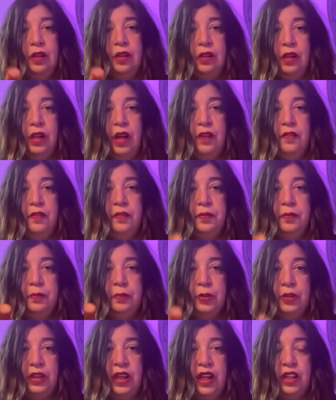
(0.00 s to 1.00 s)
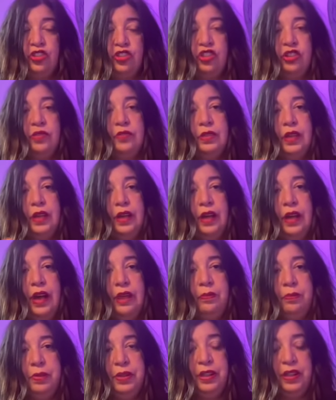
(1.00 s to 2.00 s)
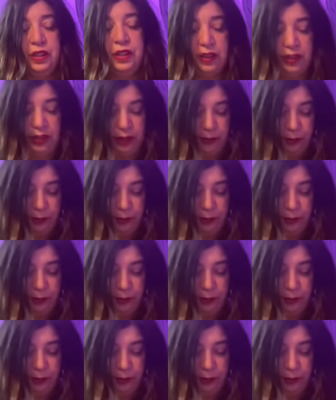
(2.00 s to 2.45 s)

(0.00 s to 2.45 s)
Love, protection, and peace.